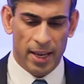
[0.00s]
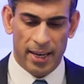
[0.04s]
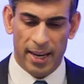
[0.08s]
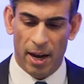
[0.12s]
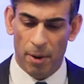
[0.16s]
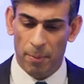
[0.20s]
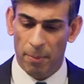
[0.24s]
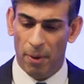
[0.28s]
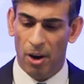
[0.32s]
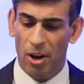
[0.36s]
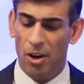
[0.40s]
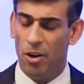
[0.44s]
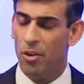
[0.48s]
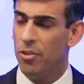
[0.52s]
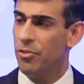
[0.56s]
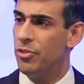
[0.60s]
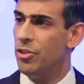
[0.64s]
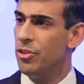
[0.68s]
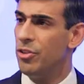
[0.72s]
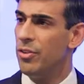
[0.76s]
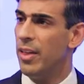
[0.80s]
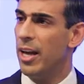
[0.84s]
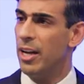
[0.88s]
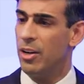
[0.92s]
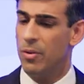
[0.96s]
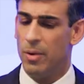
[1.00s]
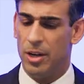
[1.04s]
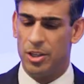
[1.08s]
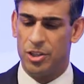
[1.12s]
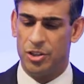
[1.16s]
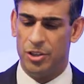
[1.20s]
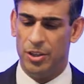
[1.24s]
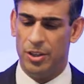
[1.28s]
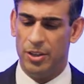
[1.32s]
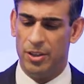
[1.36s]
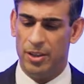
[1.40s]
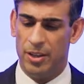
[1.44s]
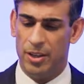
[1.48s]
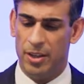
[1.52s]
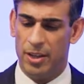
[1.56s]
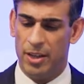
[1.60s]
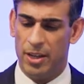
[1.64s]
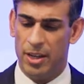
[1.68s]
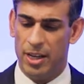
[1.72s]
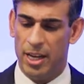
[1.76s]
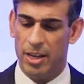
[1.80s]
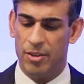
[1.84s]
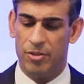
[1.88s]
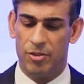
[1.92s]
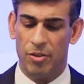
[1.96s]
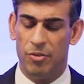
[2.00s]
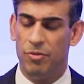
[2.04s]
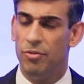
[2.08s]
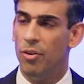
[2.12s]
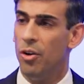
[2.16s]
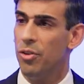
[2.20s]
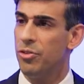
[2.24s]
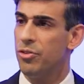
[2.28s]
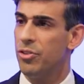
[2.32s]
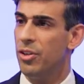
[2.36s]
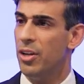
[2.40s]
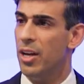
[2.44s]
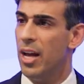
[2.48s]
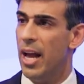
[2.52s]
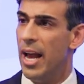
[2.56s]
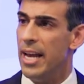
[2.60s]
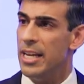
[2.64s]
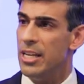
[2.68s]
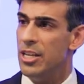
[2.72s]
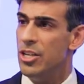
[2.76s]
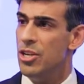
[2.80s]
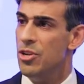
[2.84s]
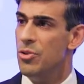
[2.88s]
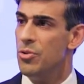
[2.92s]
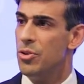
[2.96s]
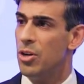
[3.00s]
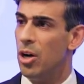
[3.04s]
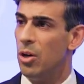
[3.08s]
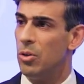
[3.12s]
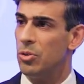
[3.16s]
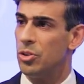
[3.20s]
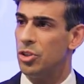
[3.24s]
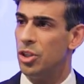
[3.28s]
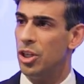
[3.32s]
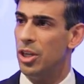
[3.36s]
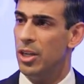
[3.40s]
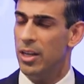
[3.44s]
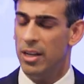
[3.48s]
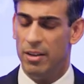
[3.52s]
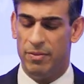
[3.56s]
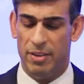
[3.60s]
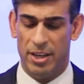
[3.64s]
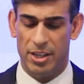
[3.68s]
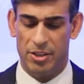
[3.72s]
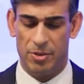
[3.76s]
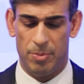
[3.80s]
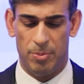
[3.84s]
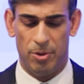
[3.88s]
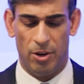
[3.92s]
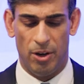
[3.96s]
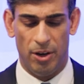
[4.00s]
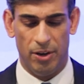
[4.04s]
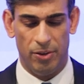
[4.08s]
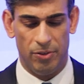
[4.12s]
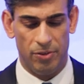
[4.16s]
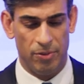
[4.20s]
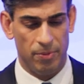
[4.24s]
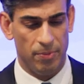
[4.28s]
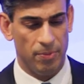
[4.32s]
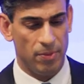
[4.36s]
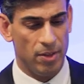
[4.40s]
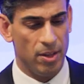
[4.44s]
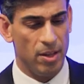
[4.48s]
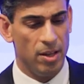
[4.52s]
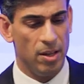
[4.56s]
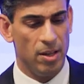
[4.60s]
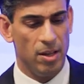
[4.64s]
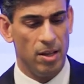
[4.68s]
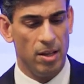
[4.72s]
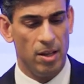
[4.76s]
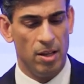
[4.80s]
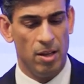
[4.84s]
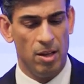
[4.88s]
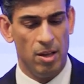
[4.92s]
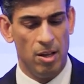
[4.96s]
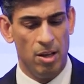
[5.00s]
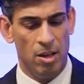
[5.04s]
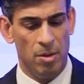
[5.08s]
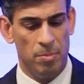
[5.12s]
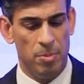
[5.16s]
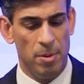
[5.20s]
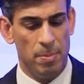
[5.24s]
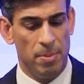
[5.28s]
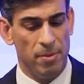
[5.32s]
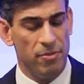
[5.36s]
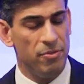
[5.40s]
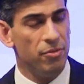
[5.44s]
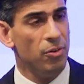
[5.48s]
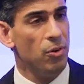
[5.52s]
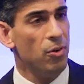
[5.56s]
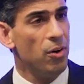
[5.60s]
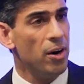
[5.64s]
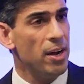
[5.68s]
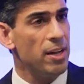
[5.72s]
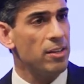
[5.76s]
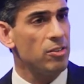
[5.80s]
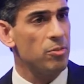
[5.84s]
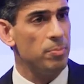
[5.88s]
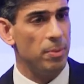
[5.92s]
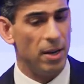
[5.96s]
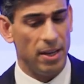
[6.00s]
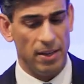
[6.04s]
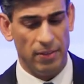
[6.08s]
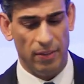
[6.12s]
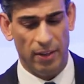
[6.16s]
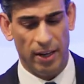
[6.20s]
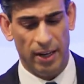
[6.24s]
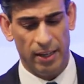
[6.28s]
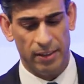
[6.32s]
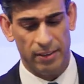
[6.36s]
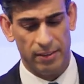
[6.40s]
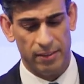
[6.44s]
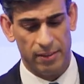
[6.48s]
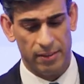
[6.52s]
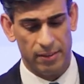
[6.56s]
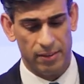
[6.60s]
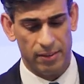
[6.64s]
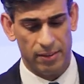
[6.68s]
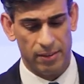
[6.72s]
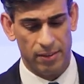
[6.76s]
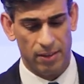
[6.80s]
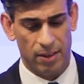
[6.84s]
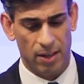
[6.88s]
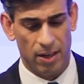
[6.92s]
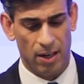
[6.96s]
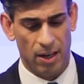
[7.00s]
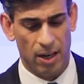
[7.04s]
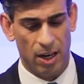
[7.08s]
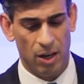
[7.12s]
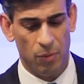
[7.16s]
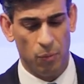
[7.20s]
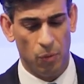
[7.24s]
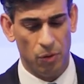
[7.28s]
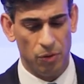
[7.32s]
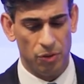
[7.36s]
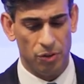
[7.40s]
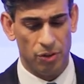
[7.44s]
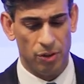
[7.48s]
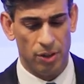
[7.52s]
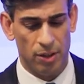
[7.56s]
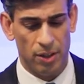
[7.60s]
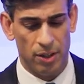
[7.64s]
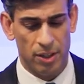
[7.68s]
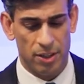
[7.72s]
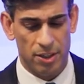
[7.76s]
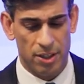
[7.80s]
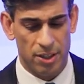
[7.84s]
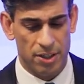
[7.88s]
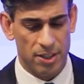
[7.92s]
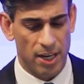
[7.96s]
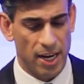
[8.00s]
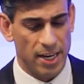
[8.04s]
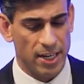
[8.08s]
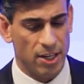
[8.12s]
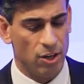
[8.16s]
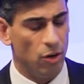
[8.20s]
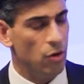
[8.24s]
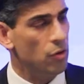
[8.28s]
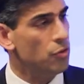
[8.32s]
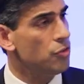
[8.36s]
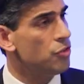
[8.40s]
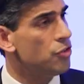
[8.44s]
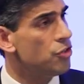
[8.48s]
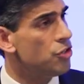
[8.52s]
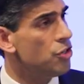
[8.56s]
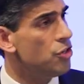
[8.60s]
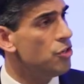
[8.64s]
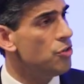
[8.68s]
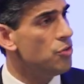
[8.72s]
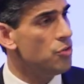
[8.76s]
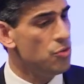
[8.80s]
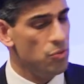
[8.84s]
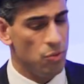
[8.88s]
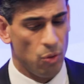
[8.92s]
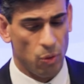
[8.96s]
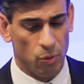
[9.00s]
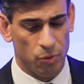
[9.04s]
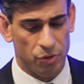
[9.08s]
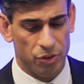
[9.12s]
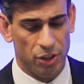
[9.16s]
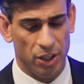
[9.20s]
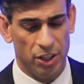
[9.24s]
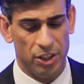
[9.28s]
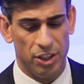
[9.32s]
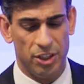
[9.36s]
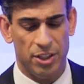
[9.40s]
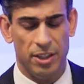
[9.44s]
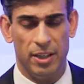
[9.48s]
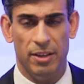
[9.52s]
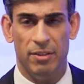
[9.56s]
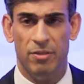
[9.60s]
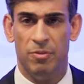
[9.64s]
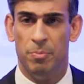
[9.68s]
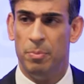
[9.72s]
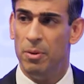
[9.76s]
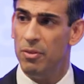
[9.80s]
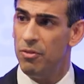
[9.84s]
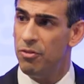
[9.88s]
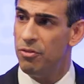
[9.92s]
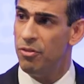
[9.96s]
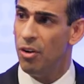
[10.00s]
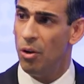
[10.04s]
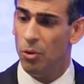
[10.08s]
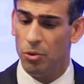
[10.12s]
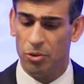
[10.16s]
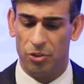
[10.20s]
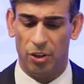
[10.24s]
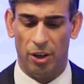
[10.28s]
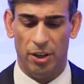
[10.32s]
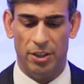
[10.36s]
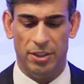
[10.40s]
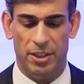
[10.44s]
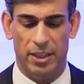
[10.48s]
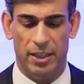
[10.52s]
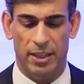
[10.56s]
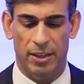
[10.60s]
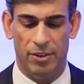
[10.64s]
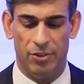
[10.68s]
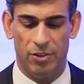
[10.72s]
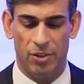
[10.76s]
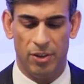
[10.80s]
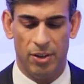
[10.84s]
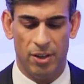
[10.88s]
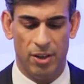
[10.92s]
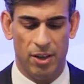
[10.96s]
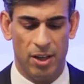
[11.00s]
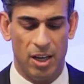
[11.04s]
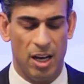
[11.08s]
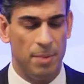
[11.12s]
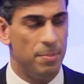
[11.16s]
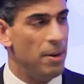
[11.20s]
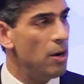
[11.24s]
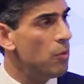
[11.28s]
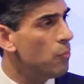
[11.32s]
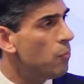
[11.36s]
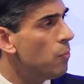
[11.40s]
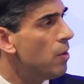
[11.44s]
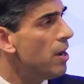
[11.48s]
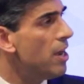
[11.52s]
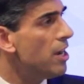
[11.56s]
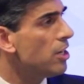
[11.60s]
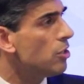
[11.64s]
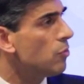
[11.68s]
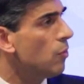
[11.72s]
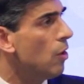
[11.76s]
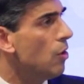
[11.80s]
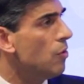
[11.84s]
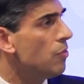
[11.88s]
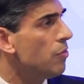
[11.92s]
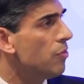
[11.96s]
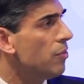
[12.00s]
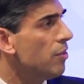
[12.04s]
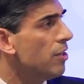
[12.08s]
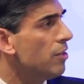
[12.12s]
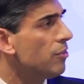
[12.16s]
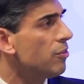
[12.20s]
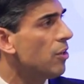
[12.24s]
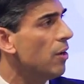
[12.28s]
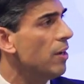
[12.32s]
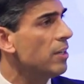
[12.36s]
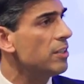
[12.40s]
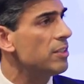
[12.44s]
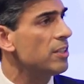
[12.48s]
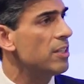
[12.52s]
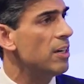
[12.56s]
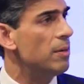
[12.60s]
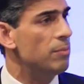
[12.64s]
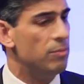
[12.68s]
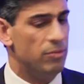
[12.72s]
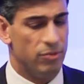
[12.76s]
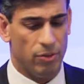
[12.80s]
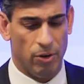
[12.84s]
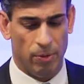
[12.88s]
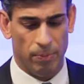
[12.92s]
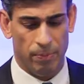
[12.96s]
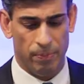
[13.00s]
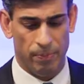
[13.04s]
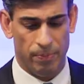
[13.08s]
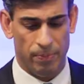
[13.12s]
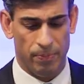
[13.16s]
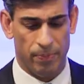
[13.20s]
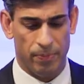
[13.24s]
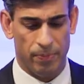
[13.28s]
Now, my answer to that question is to foster a new culture of enterprise. But before I explain that, I want to take on two alternative but false ideas about where growth is going to come from.